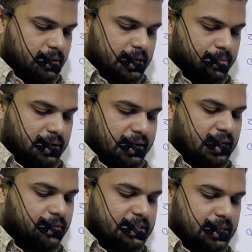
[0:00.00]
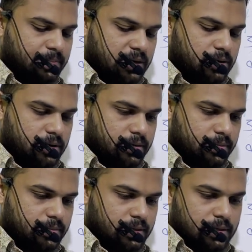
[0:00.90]
Terminating with
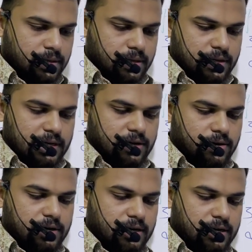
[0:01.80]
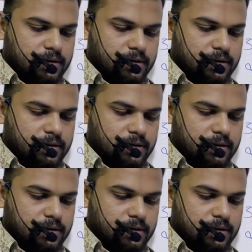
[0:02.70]
semicolon. Click on